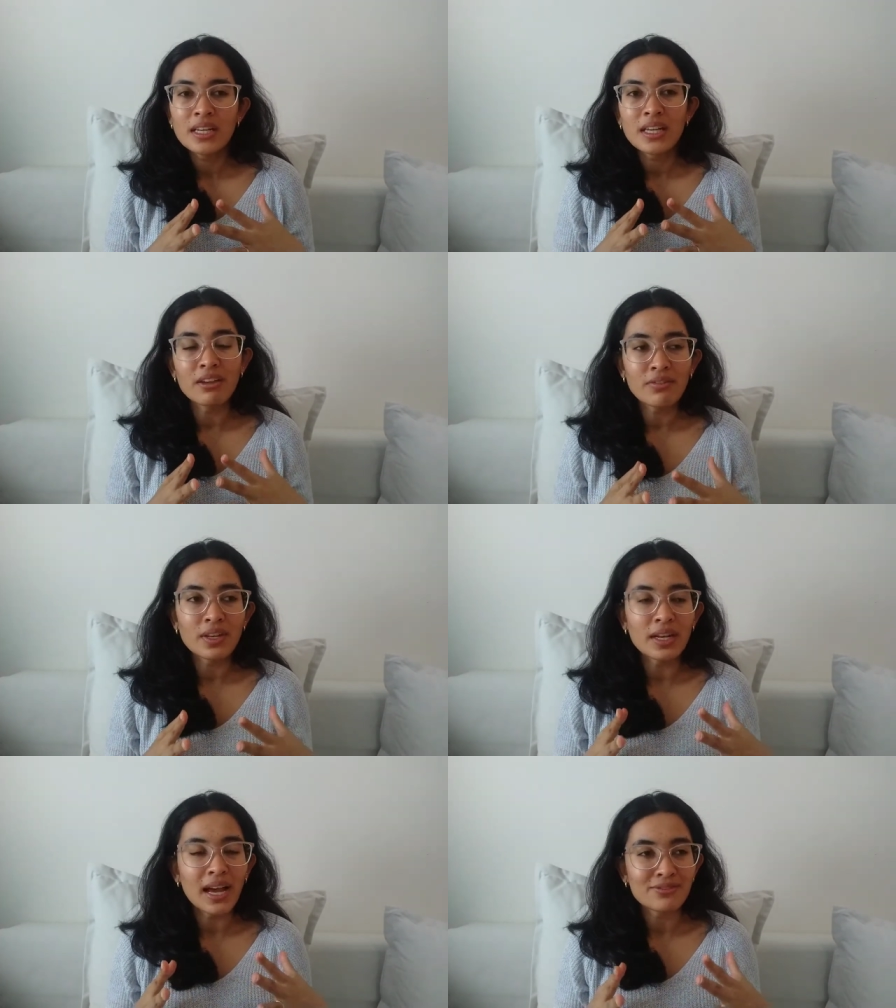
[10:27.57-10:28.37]

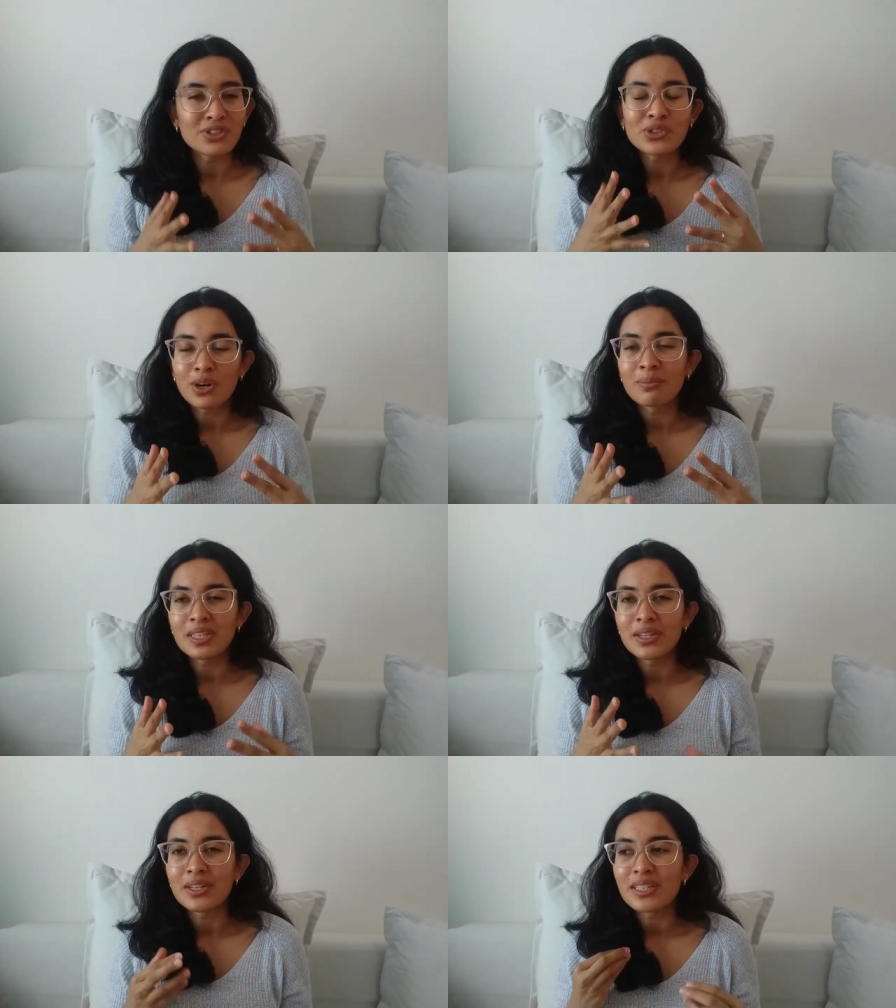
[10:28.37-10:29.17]
even after trauma,
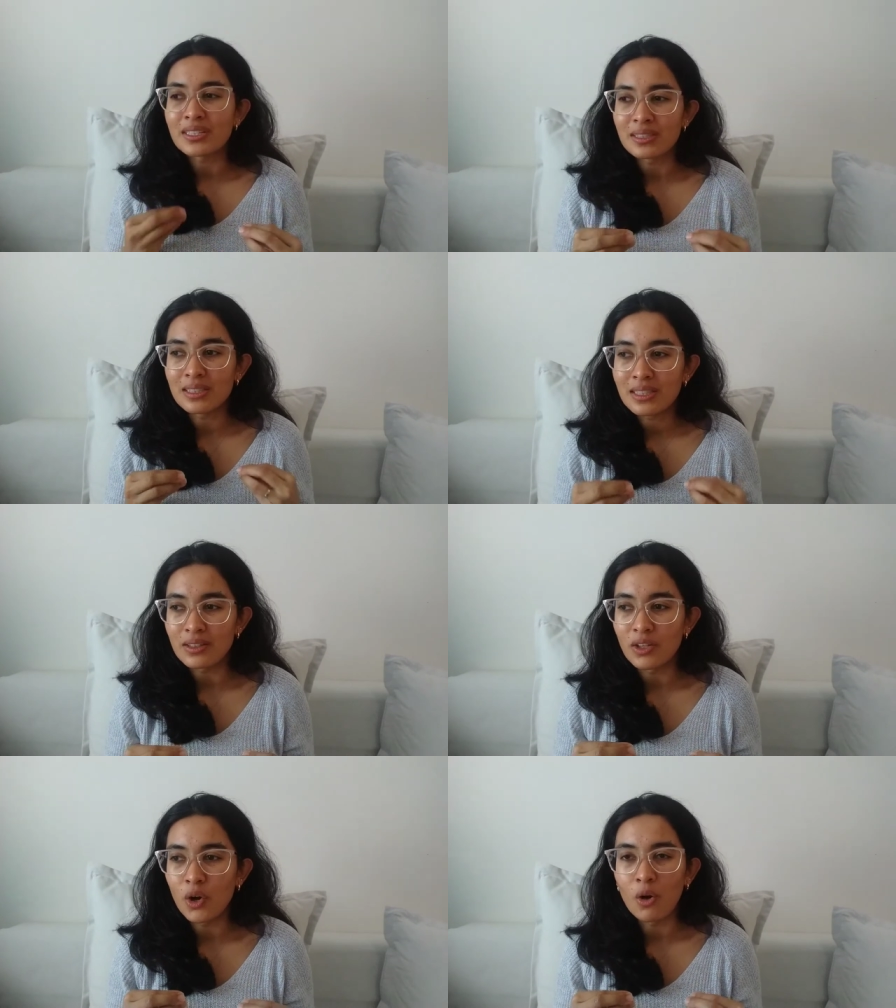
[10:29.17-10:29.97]
there is
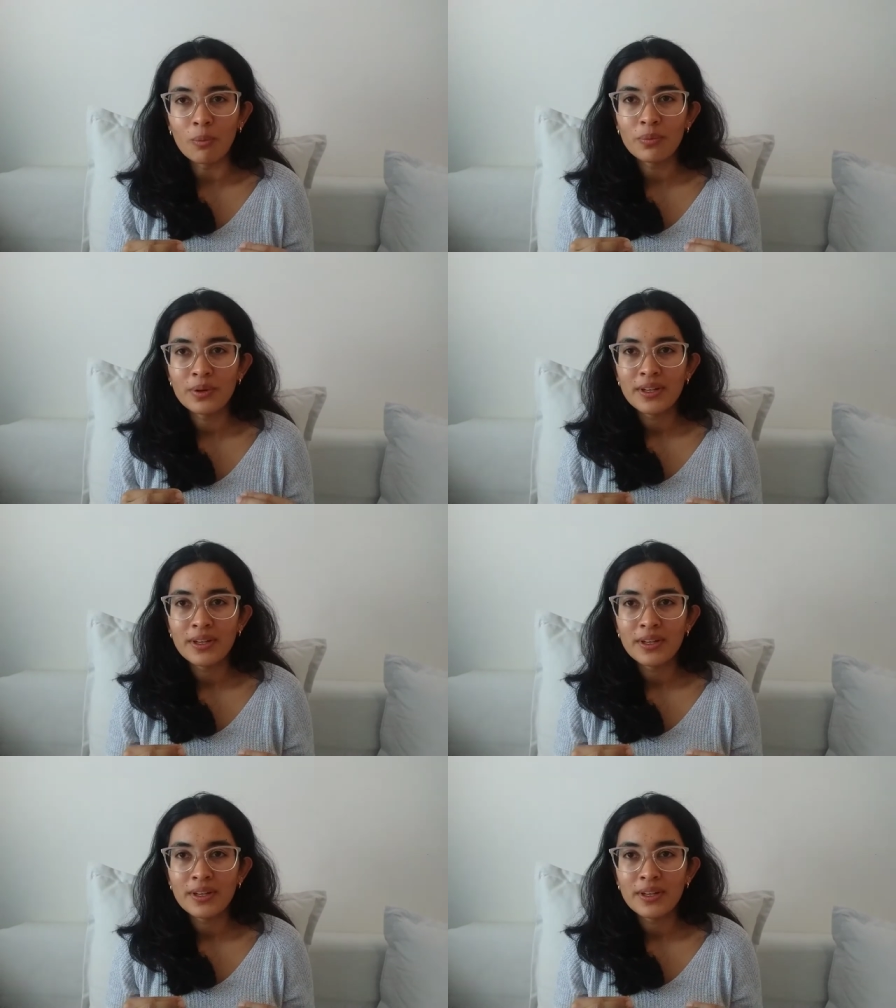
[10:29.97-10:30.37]
still hope.